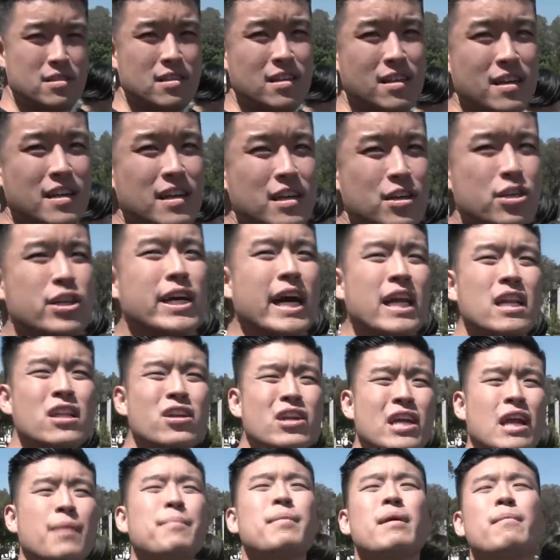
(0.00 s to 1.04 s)
Oh, okay. You gotta learn
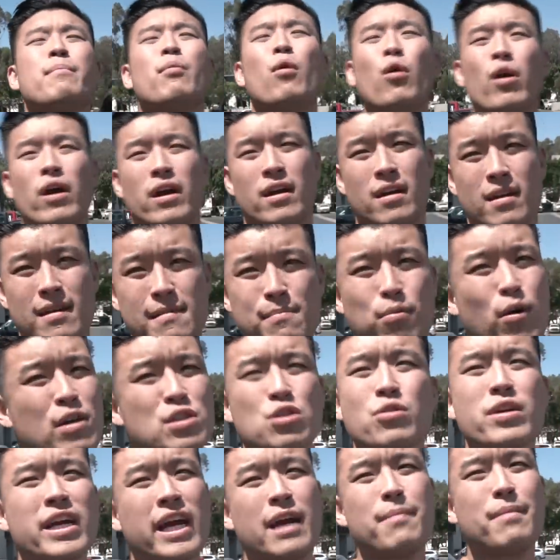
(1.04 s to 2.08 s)
how to be a boy. Boys
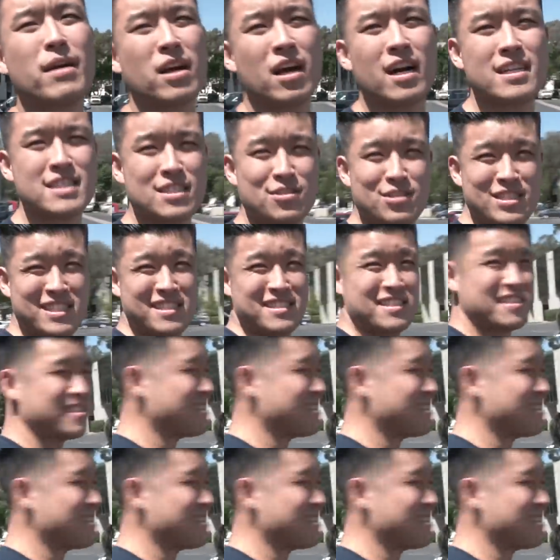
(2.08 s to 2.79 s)
don't care all about right. consequences.